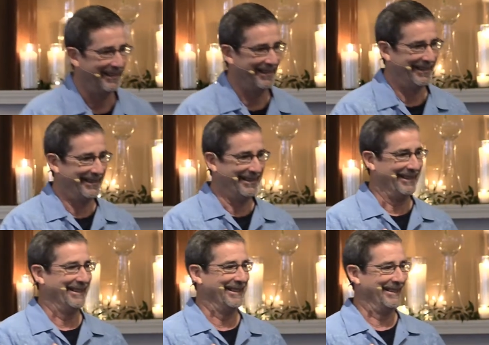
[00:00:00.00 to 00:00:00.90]

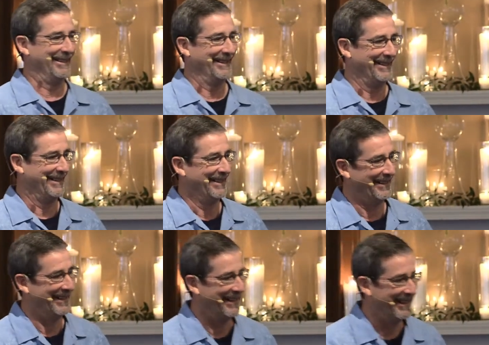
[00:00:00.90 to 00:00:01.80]

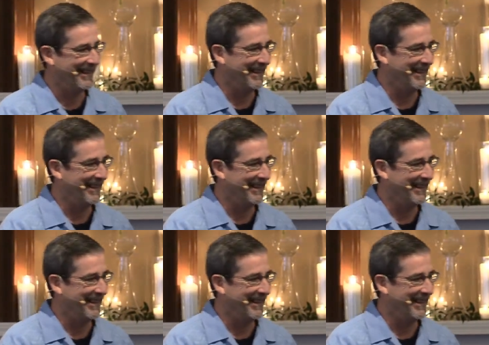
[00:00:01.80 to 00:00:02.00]
(silence)